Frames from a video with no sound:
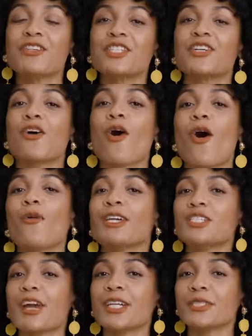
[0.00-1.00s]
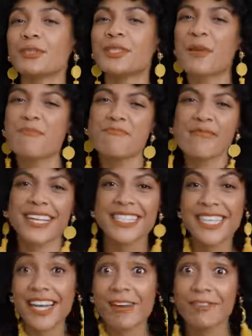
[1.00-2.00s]
You should always try to do some
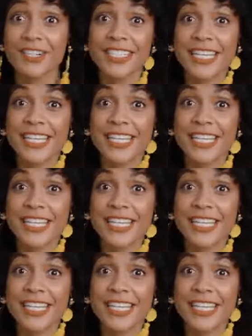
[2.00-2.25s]
mixing of your